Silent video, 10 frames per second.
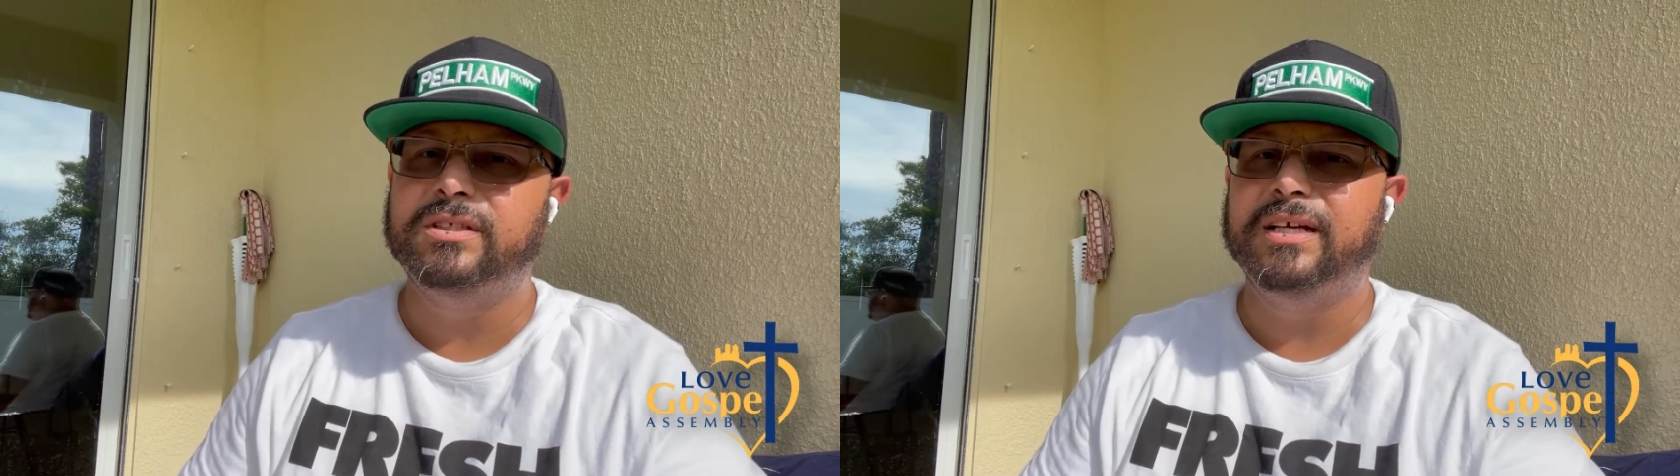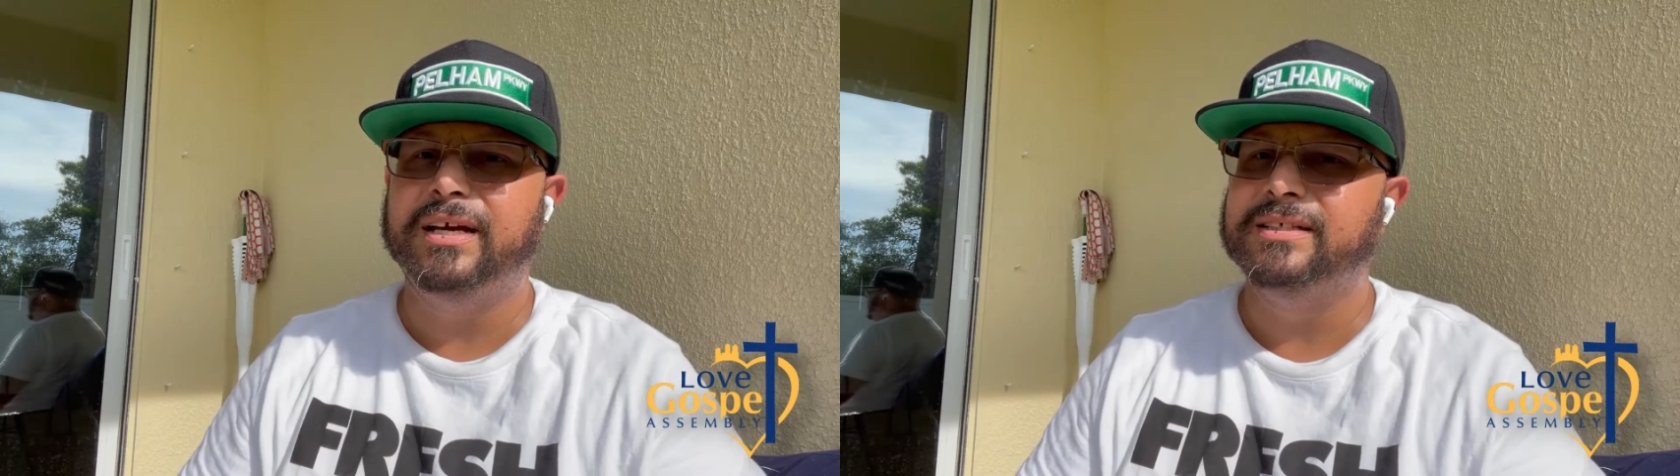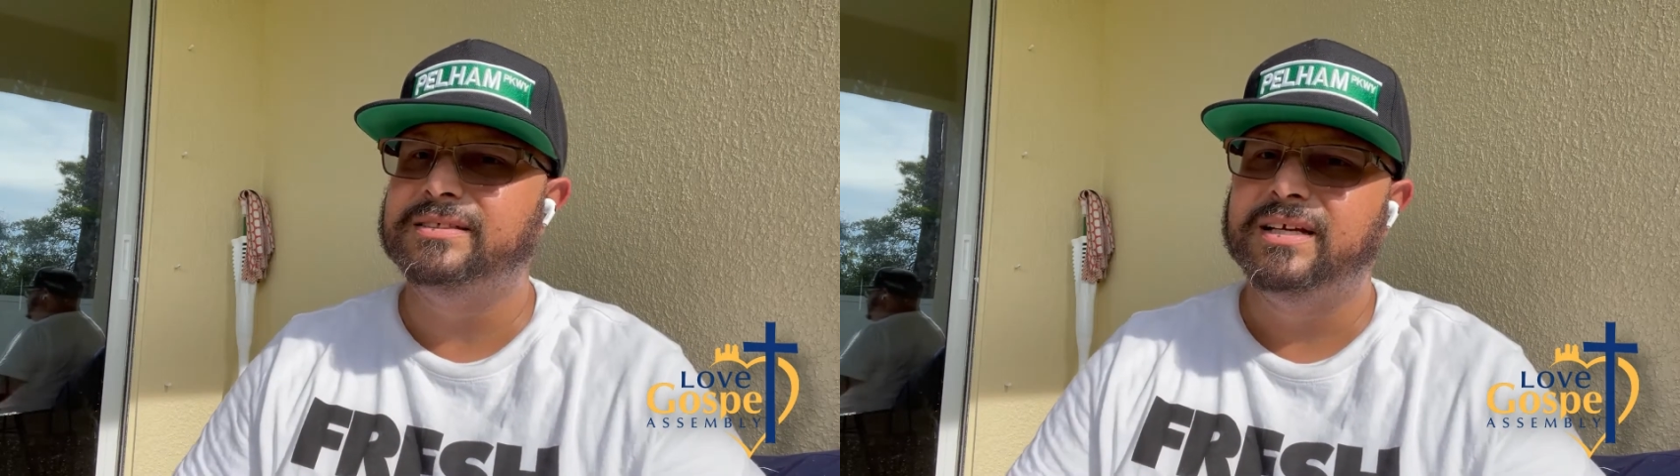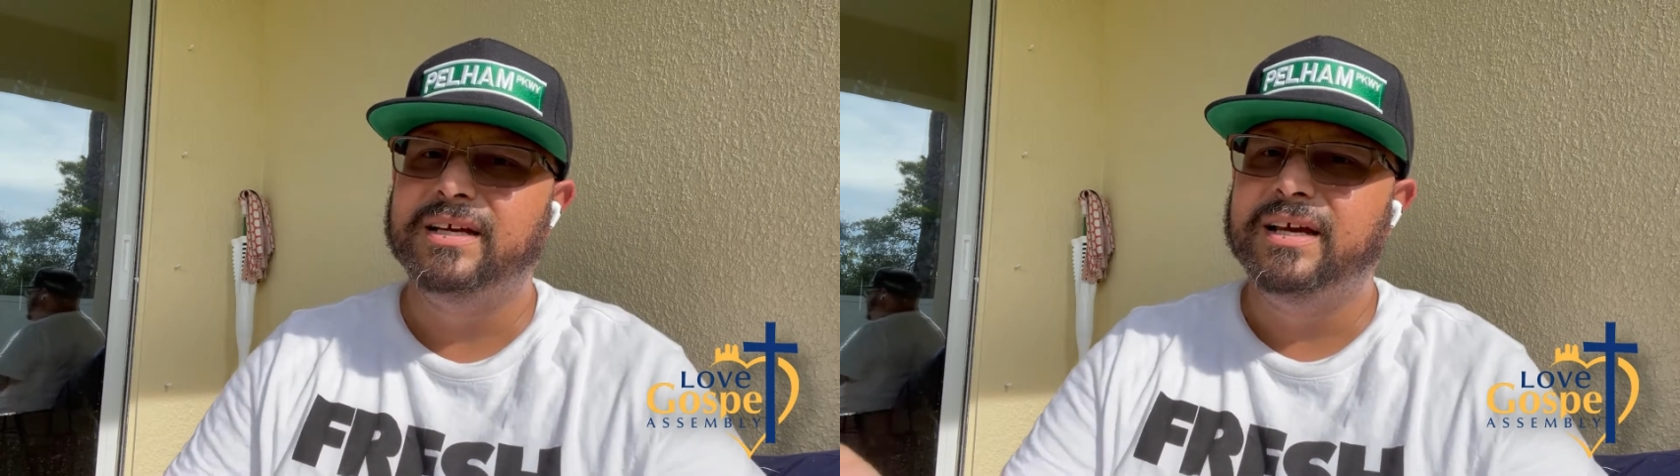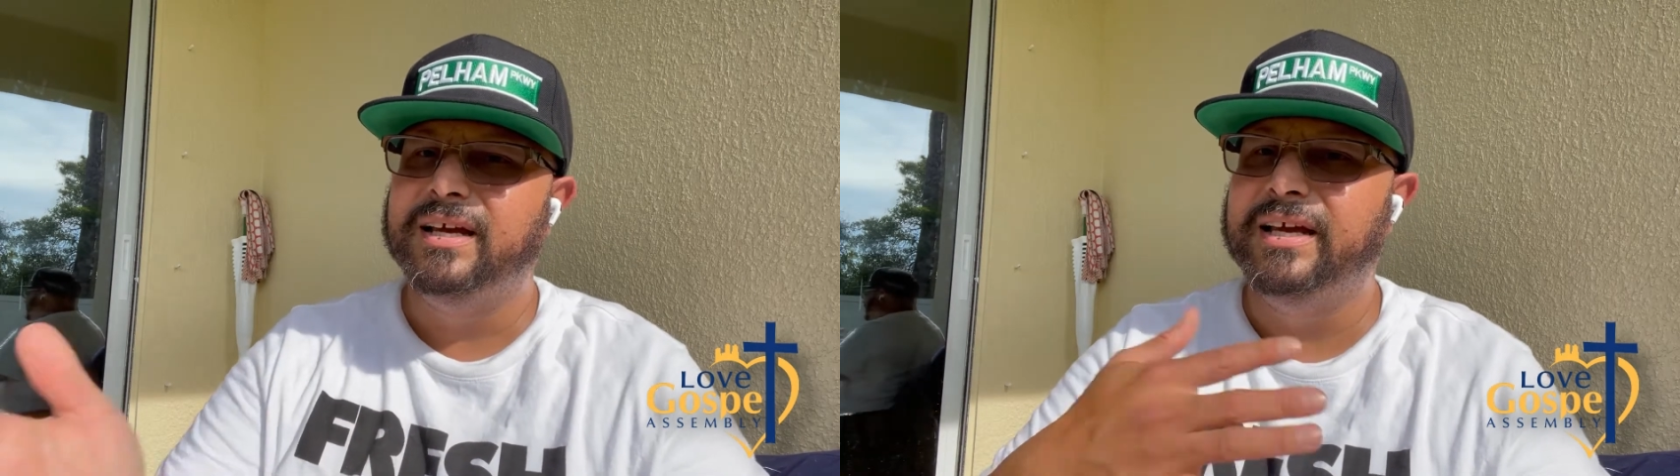today is
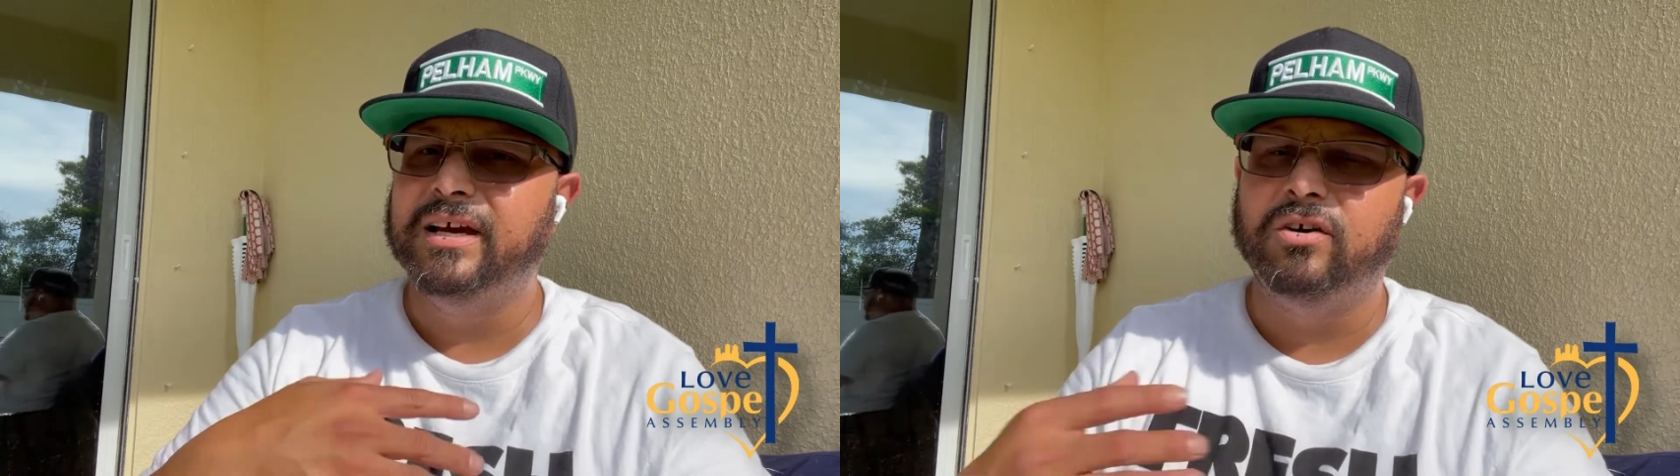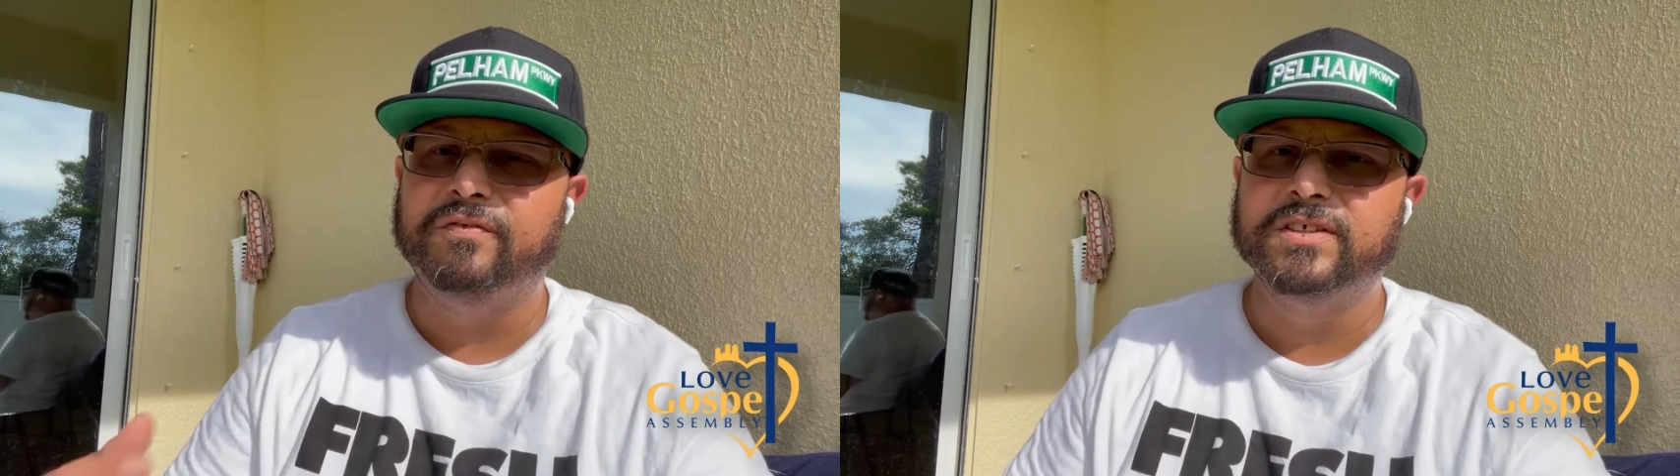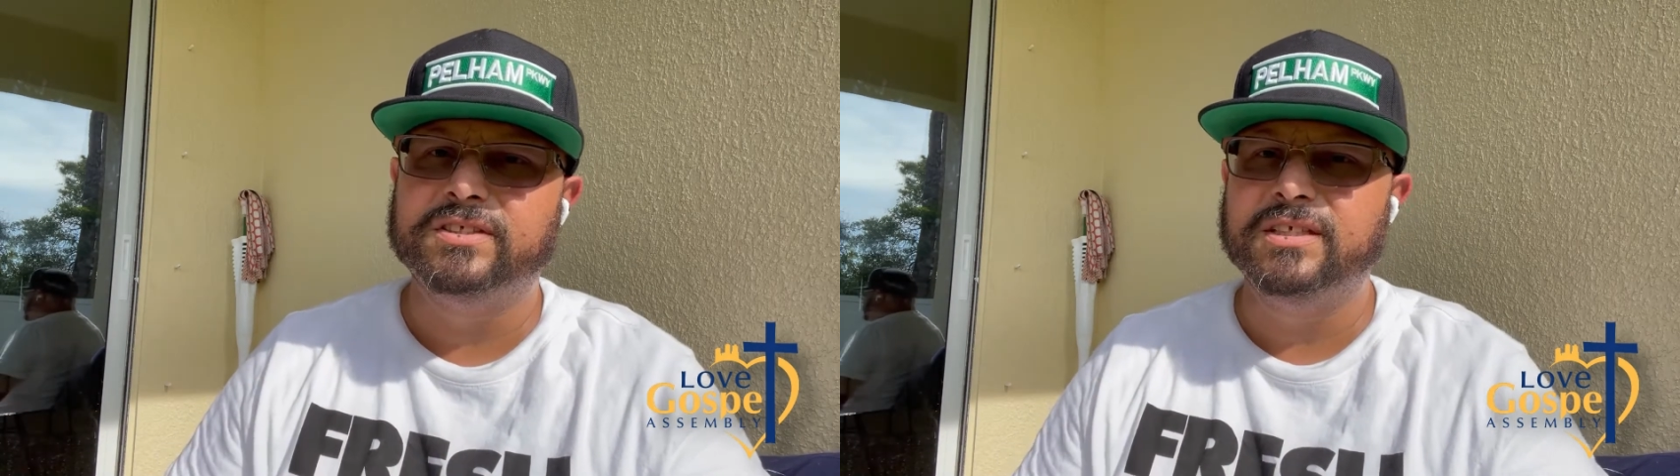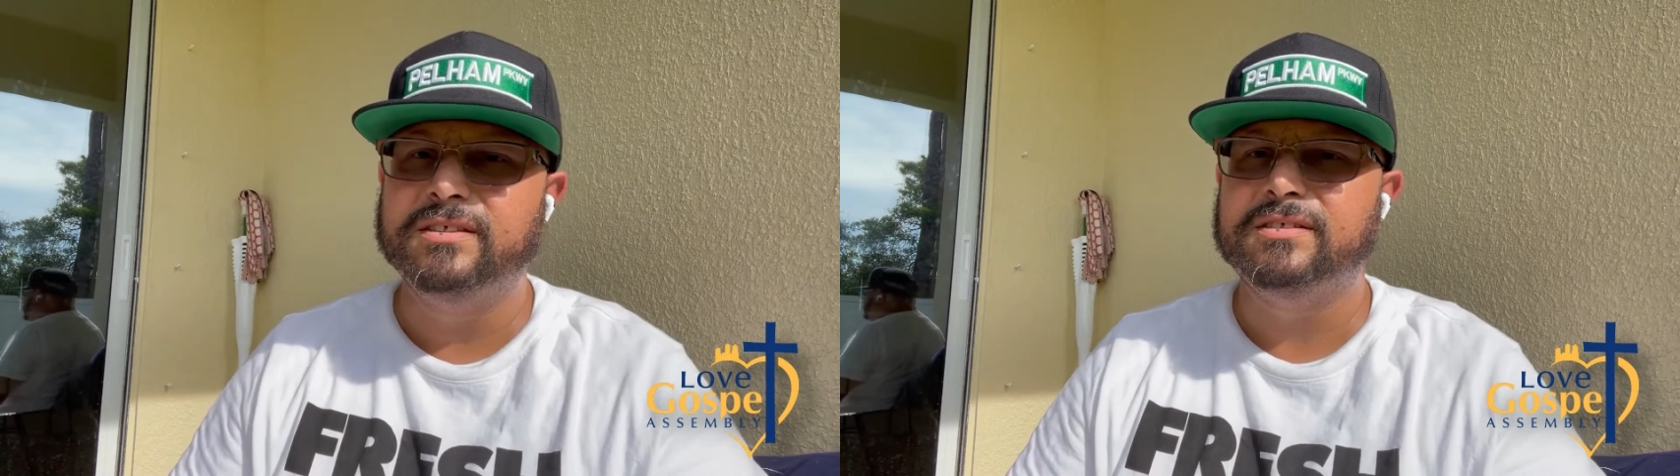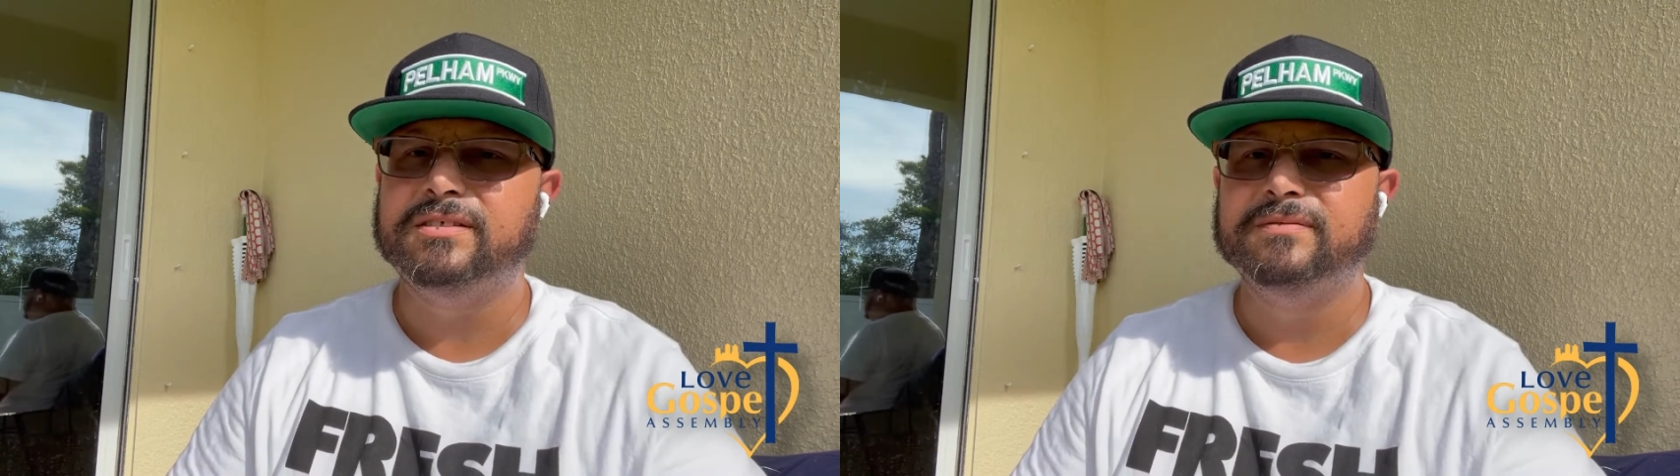get off your
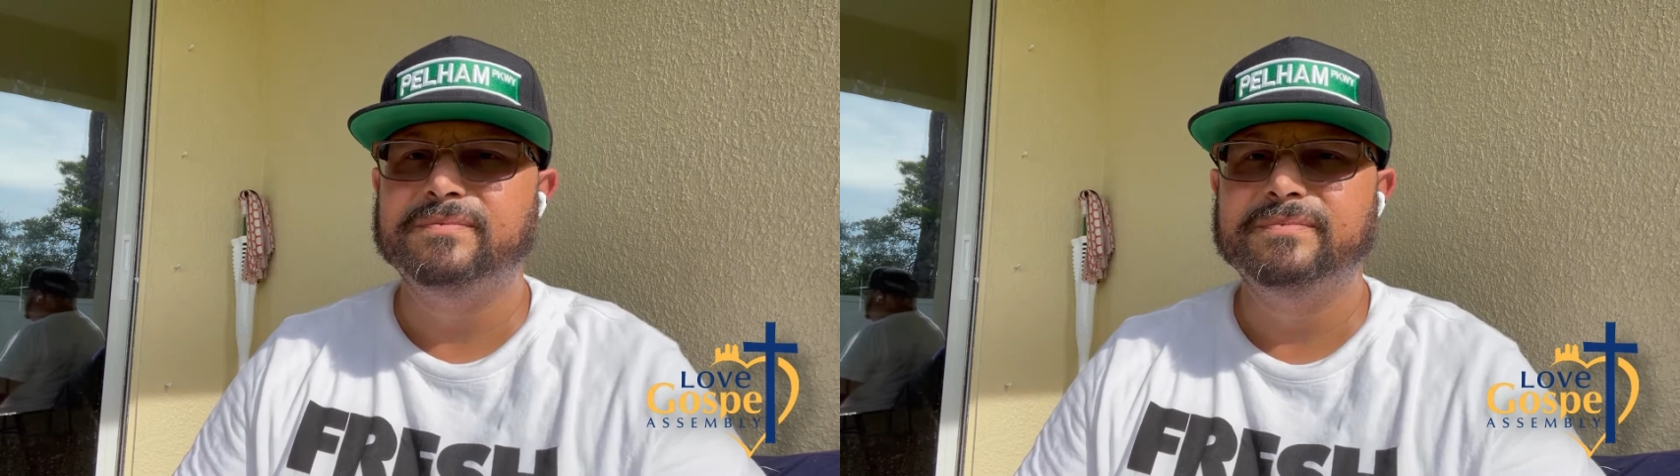seats.